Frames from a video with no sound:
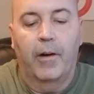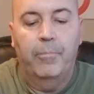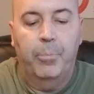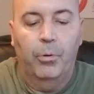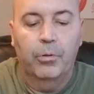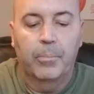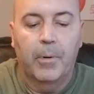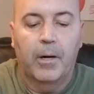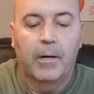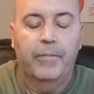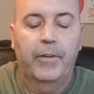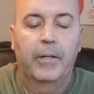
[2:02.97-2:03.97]
I've pulled them
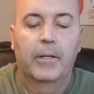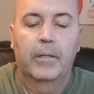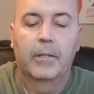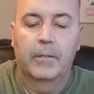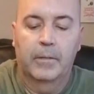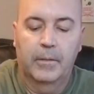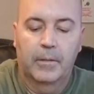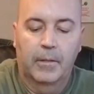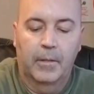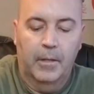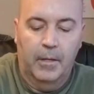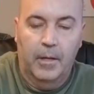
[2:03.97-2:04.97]
off.
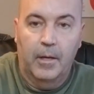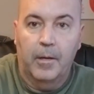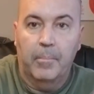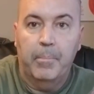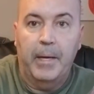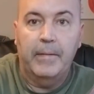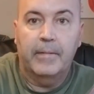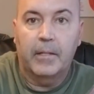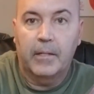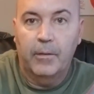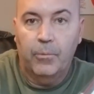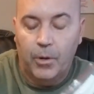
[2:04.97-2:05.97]

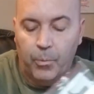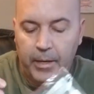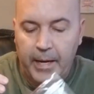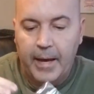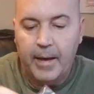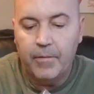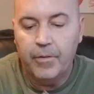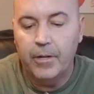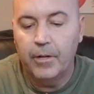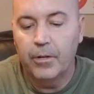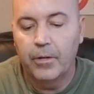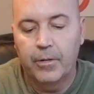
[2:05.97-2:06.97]
Basically what we have
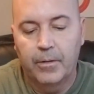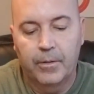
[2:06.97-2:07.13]
here